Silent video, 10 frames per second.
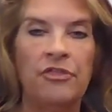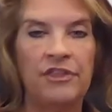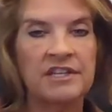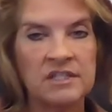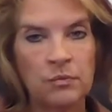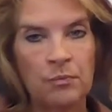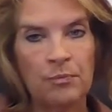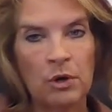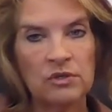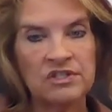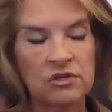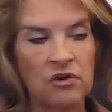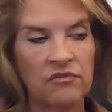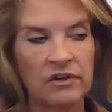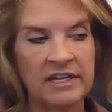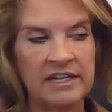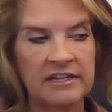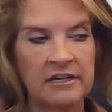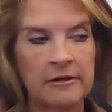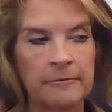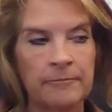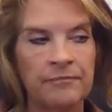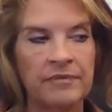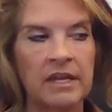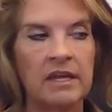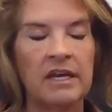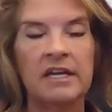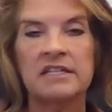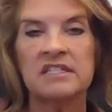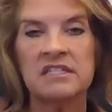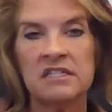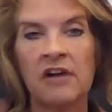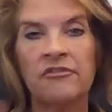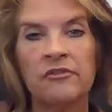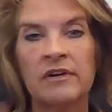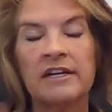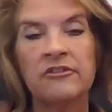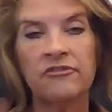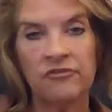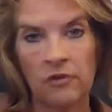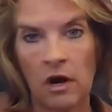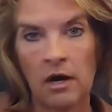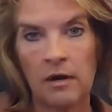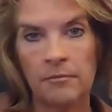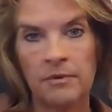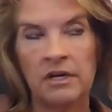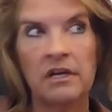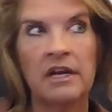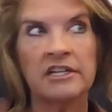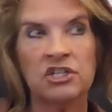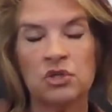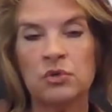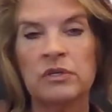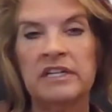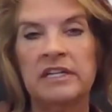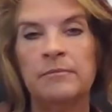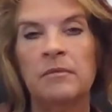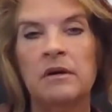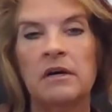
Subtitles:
This person over here is suffering from extreme